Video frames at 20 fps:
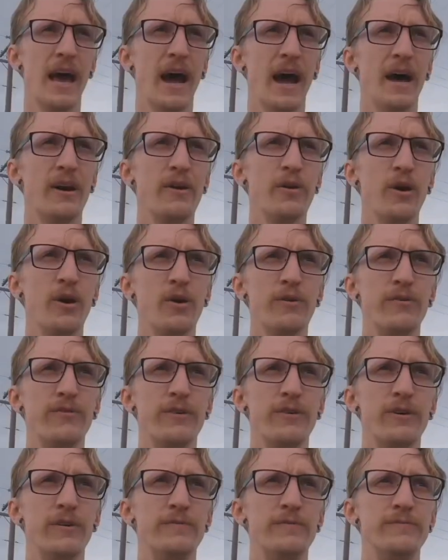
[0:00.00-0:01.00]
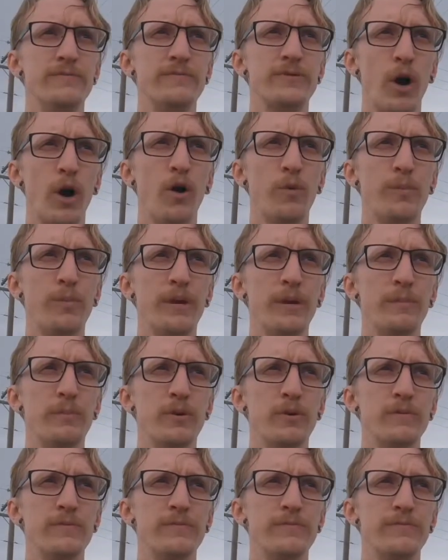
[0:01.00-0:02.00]
I don't know if tall
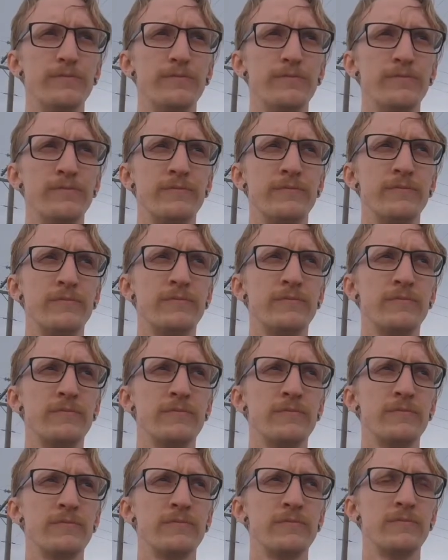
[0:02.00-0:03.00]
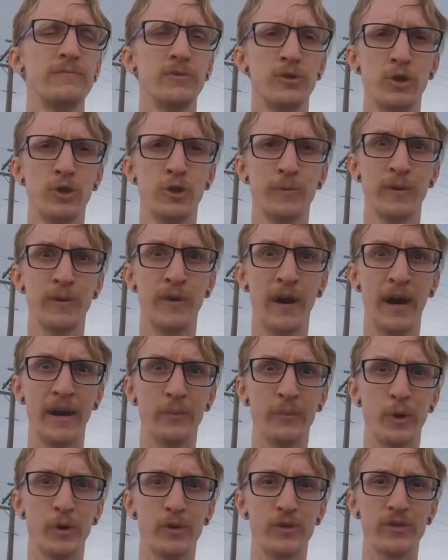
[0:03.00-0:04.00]
people should be
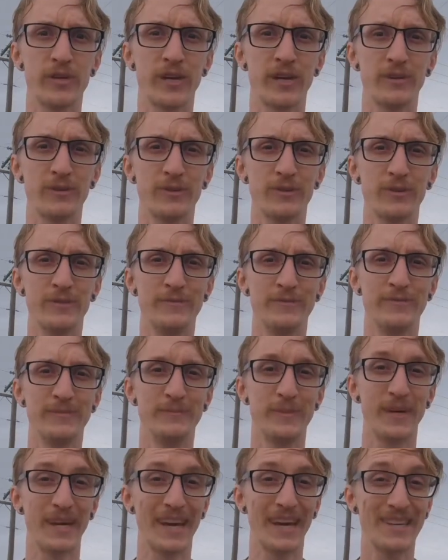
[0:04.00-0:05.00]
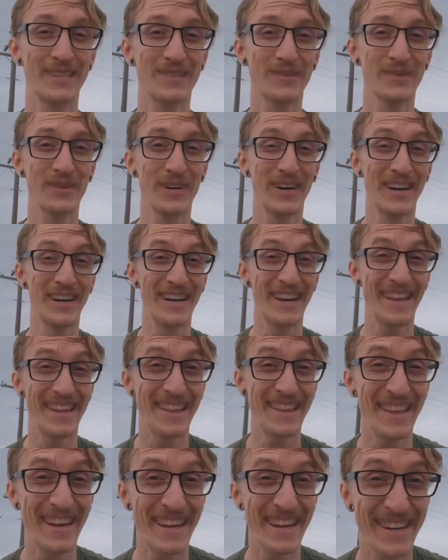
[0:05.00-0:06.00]
riding motorcycles, but guess what?
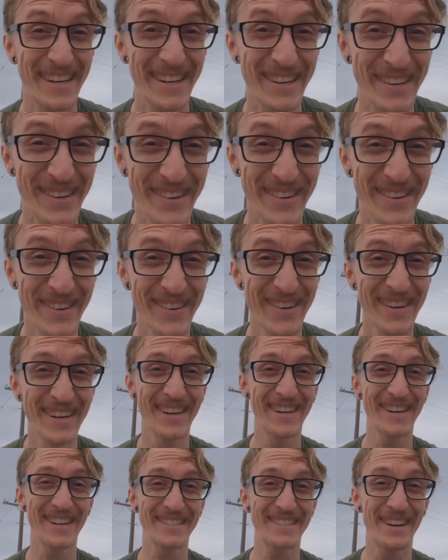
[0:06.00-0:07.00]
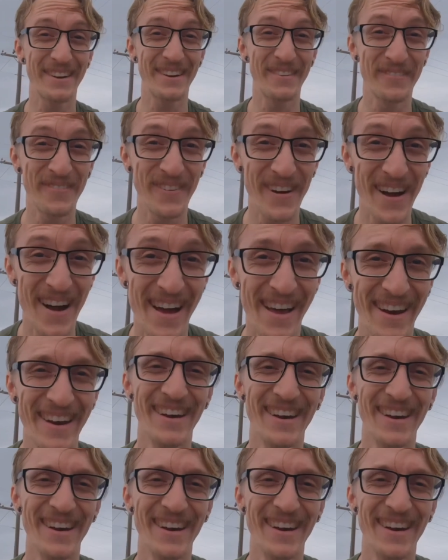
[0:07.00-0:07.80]
They do, because they're fun!